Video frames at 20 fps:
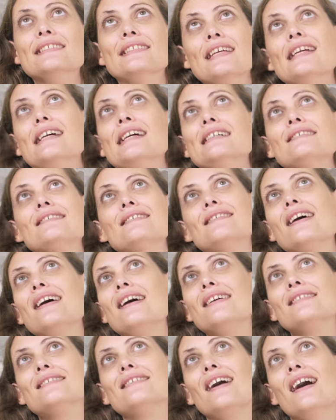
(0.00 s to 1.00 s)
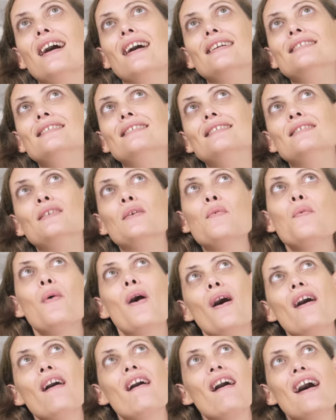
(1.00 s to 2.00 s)
Dear Santa,
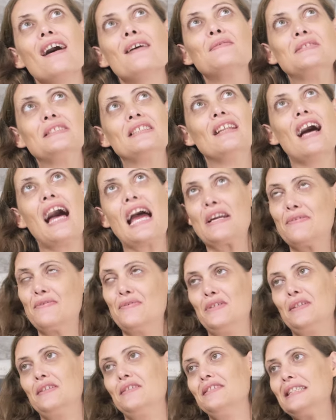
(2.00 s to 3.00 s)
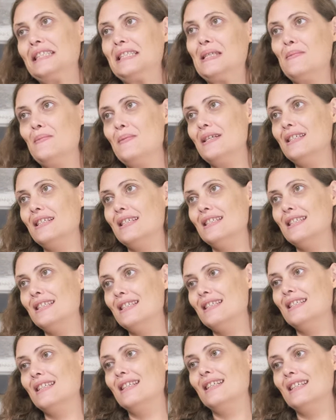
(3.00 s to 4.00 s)
what I would like for
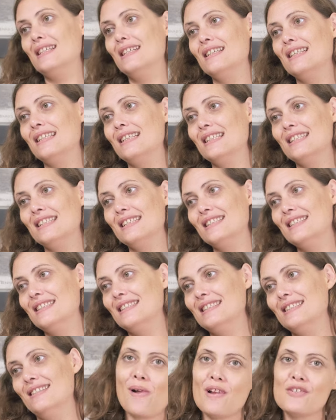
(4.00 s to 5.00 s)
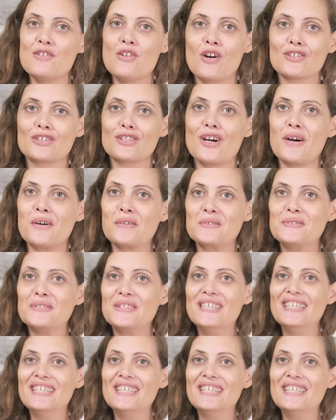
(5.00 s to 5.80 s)
Christmas, not coal.